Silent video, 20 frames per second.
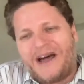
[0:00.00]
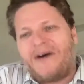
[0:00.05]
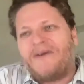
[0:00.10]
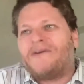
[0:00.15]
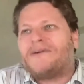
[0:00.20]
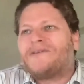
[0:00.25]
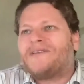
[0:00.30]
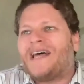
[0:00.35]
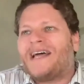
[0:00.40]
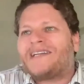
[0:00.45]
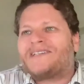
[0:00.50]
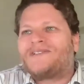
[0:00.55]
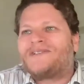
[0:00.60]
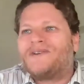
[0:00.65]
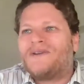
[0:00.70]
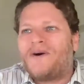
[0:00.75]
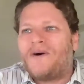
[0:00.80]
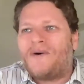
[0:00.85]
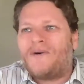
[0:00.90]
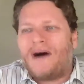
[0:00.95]
I would like to
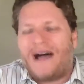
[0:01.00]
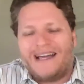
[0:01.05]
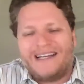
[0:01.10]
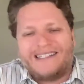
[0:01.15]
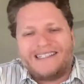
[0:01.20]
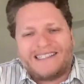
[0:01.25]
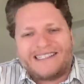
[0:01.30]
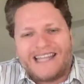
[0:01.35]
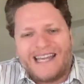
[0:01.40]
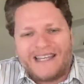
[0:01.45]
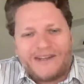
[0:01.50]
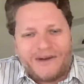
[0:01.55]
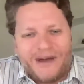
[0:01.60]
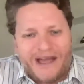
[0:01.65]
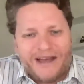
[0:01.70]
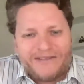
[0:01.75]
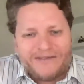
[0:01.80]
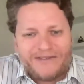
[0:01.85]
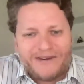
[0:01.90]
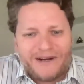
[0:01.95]
know, I understand you
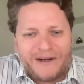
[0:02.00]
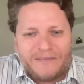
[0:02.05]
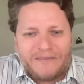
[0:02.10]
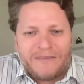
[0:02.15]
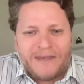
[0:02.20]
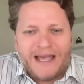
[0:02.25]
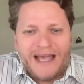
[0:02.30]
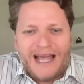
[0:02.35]
have a